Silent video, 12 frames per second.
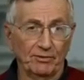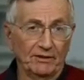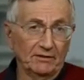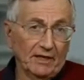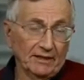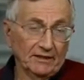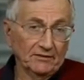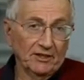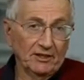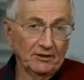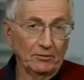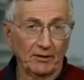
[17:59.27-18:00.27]
But I can
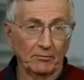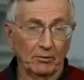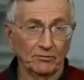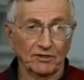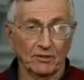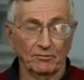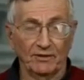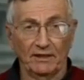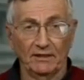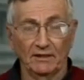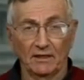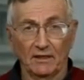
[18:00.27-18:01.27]
tell you, I quote
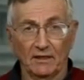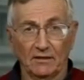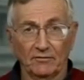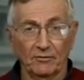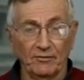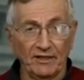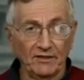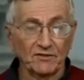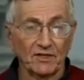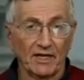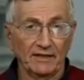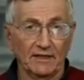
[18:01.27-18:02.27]
somebody from
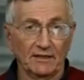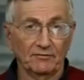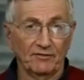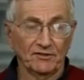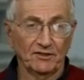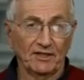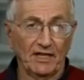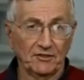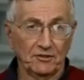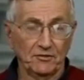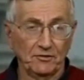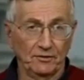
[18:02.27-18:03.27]
inside that
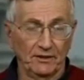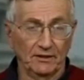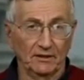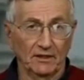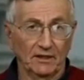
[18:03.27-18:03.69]
investigation unit